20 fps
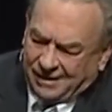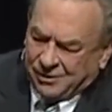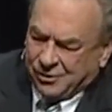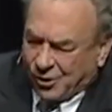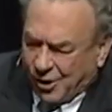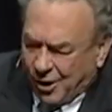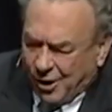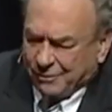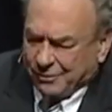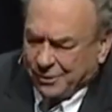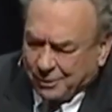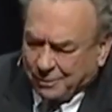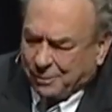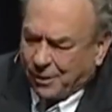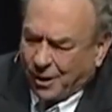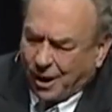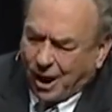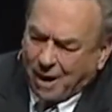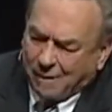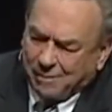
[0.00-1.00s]
solves a
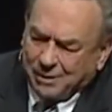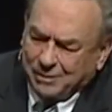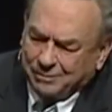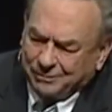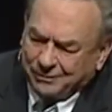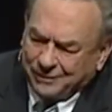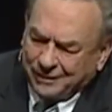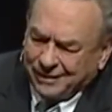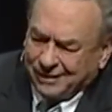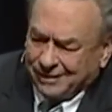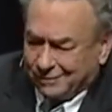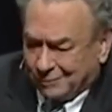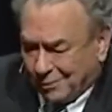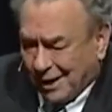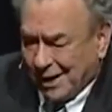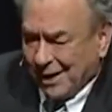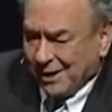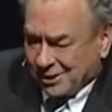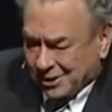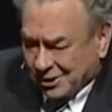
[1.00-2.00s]
problem and
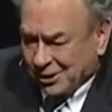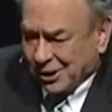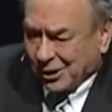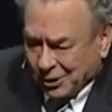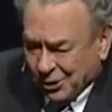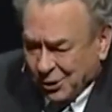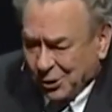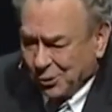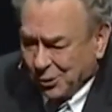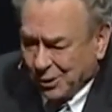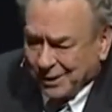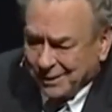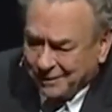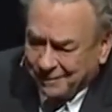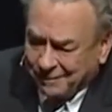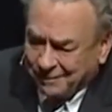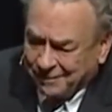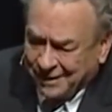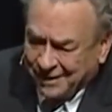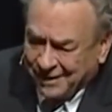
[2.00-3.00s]
raises a new
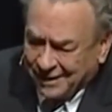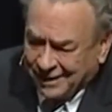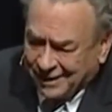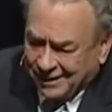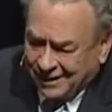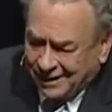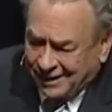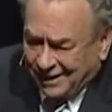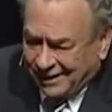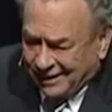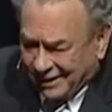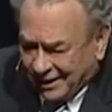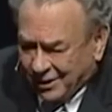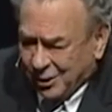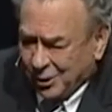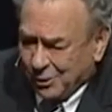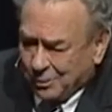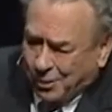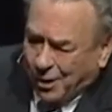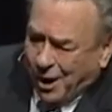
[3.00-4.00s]
one. The
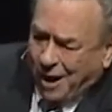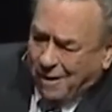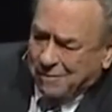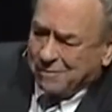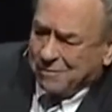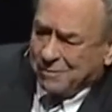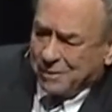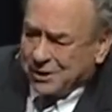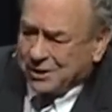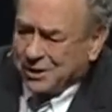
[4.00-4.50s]
new problem